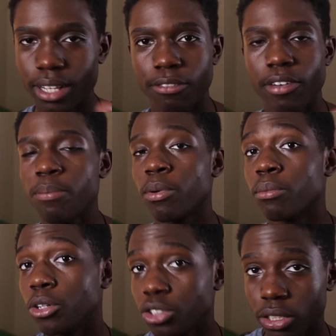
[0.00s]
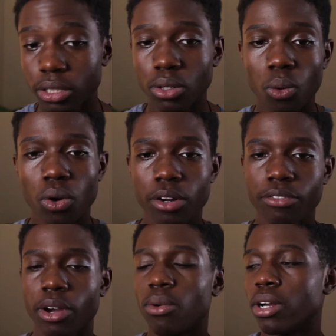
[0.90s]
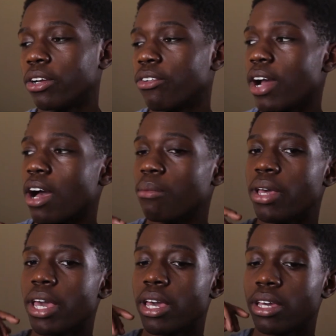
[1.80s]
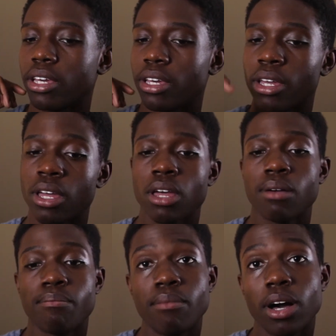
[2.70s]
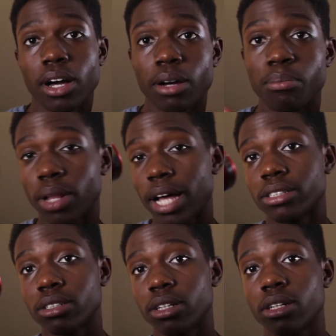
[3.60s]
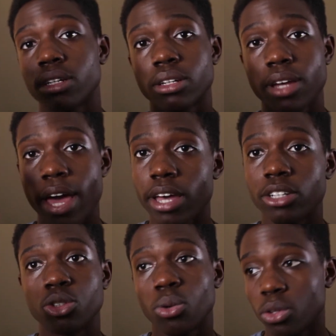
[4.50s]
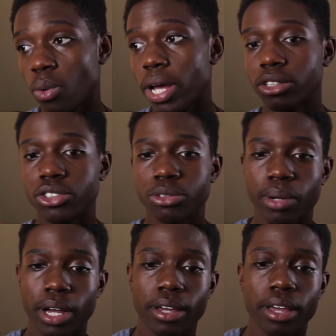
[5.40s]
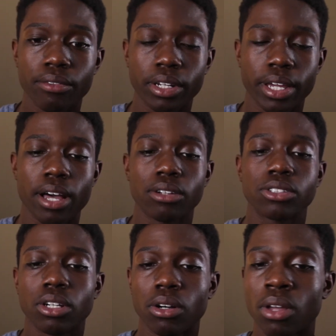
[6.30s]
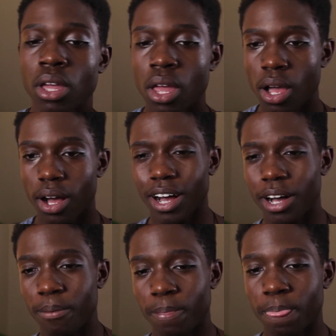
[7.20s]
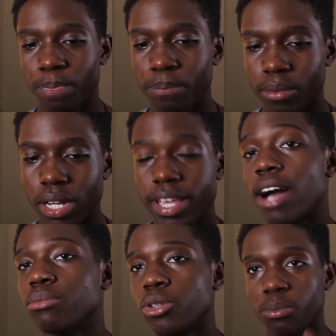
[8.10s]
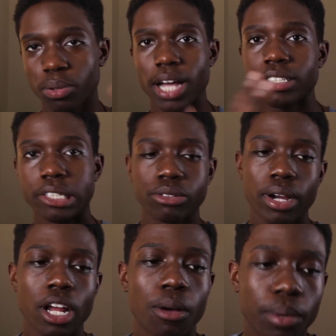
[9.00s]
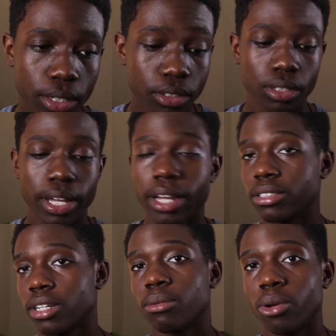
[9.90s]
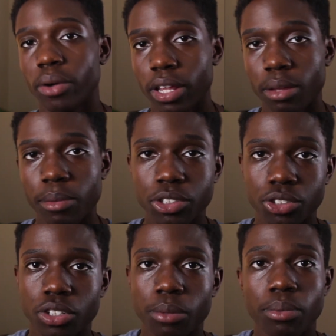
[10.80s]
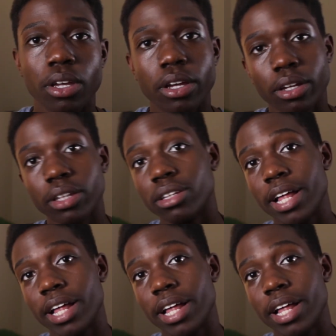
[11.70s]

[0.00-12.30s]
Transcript: Vapor Motion, or if I want to grab a plastic Edge or the Wedge by Evan Agao. So yeah, I'm doing plastics right now because, like I said, I'm going on that mission trip in the